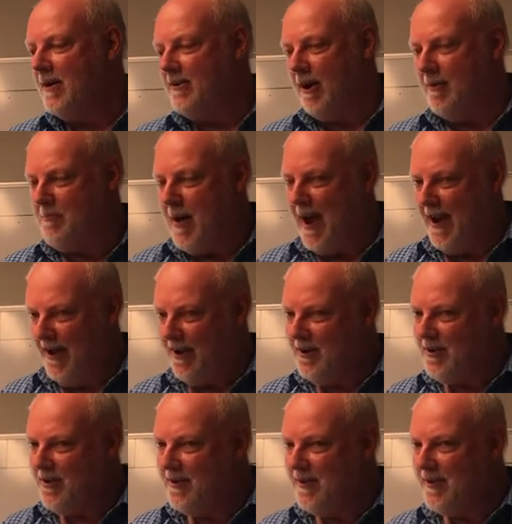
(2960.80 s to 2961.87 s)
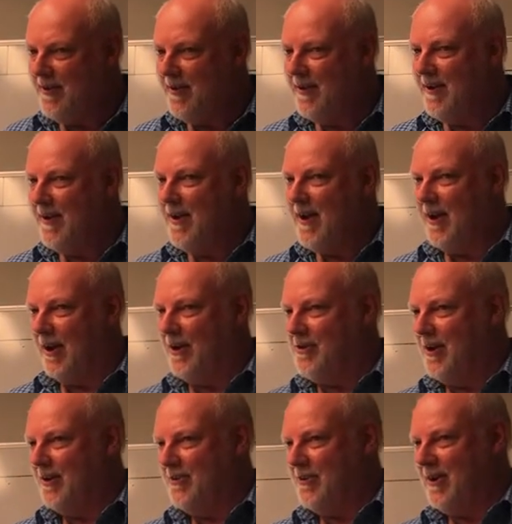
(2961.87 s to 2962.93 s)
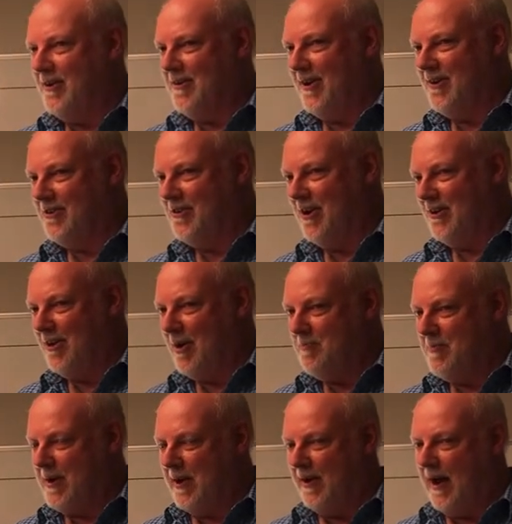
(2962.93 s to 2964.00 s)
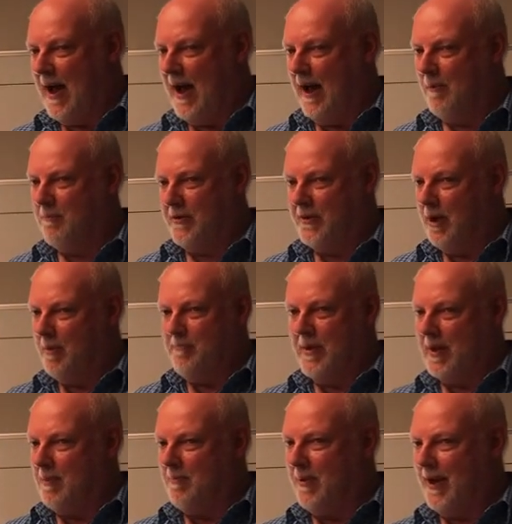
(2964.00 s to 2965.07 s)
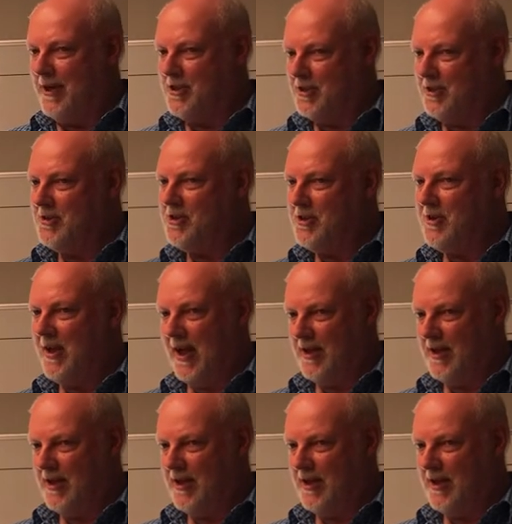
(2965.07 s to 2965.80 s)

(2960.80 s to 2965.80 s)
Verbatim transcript: don't panic. You know, don't don't don't don't don't be alarmed, but don't be complacent,